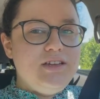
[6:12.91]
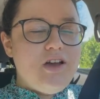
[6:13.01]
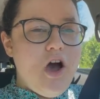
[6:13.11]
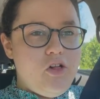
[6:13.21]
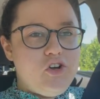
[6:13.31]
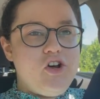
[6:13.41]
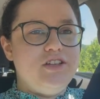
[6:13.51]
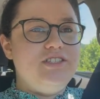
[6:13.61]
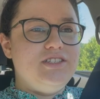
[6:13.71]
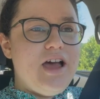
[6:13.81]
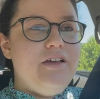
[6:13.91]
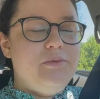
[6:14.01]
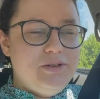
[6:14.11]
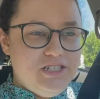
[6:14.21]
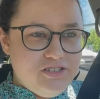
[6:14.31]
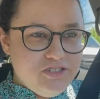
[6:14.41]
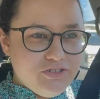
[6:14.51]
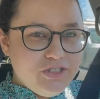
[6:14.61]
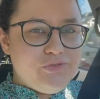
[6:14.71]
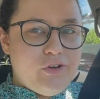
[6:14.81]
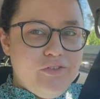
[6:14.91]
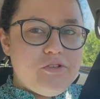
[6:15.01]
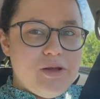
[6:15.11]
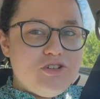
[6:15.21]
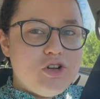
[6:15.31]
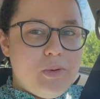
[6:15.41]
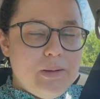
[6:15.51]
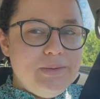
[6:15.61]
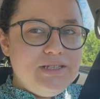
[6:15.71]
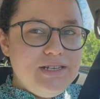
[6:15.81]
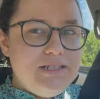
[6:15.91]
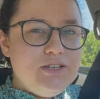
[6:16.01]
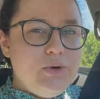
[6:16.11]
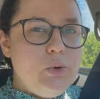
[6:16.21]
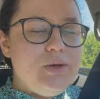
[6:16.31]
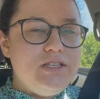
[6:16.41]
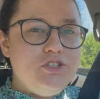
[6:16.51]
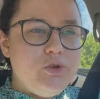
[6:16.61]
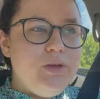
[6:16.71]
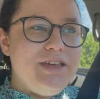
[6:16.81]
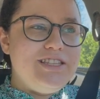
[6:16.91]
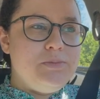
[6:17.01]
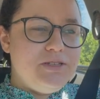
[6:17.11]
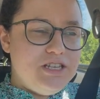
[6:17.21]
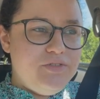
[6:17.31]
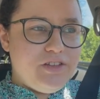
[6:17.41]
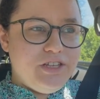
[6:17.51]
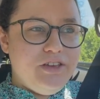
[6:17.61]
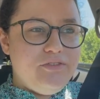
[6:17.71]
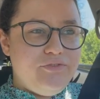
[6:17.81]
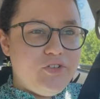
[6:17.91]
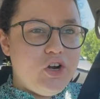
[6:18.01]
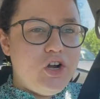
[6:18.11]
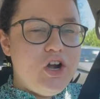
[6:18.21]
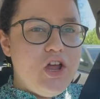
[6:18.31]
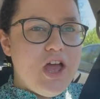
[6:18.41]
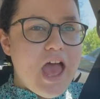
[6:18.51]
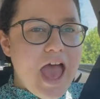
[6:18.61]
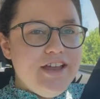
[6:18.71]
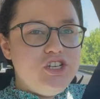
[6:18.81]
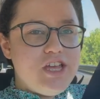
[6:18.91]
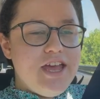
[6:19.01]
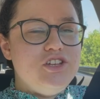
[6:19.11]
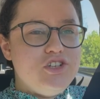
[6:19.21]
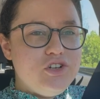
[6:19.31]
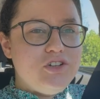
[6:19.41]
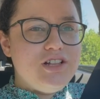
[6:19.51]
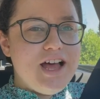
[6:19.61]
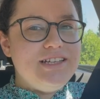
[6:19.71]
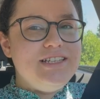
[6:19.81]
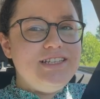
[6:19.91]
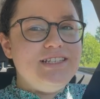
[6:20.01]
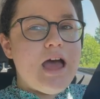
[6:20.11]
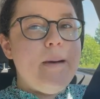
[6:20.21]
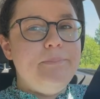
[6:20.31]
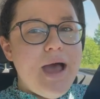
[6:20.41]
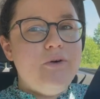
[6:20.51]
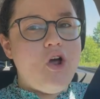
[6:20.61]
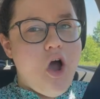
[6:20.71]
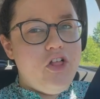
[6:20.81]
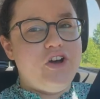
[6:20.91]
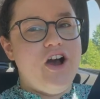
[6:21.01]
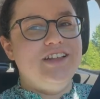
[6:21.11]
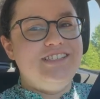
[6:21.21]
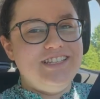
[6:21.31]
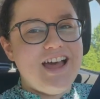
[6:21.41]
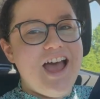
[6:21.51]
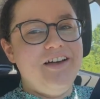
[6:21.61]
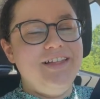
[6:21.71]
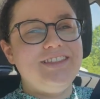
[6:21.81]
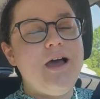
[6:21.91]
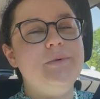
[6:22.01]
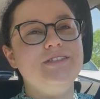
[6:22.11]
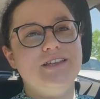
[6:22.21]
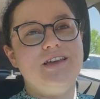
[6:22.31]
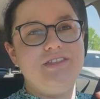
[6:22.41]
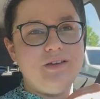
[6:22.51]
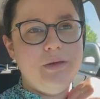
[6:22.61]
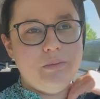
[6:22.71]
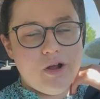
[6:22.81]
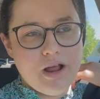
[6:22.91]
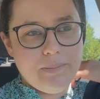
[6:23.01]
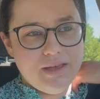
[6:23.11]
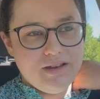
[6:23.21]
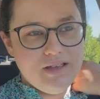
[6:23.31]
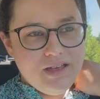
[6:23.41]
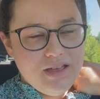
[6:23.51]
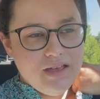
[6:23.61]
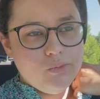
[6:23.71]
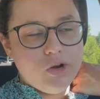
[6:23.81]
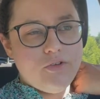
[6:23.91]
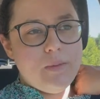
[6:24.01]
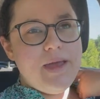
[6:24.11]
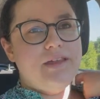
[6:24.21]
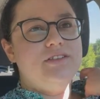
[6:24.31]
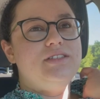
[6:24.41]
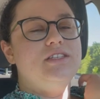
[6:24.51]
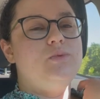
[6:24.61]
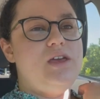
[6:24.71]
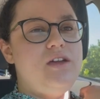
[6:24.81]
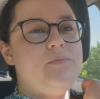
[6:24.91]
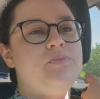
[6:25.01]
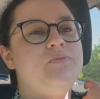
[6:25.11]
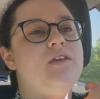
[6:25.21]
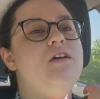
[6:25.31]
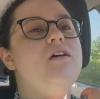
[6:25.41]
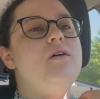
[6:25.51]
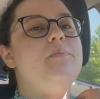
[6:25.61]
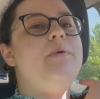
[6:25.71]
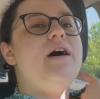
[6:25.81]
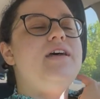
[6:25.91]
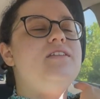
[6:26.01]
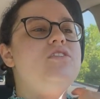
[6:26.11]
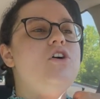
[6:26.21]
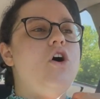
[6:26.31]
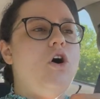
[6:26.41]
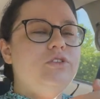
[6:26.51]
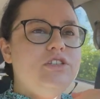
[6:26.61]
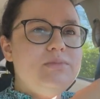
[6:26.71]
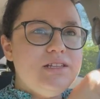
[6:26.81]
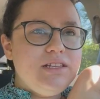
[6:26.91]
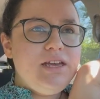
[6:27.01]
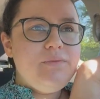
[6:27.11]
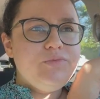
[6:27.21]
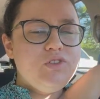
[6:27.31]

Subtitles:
Holocaust denial materials for informational purposes who isn't doing it specifically for educational classes about Holocaust denial. Like, that was a thing we brought up in one of our panels this week. But ultimately,